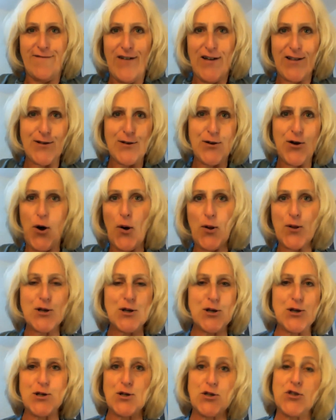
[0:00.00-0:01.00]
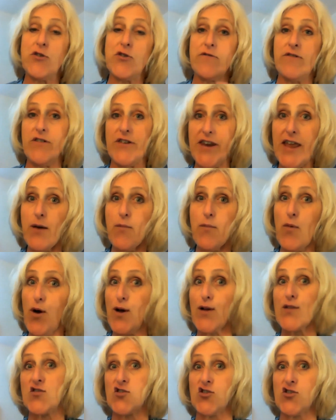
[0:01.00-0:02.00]
unconscious neural
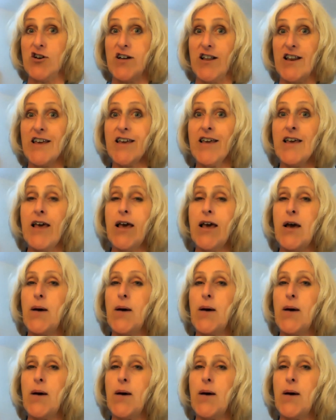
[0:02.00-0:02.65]
networks, Shirley?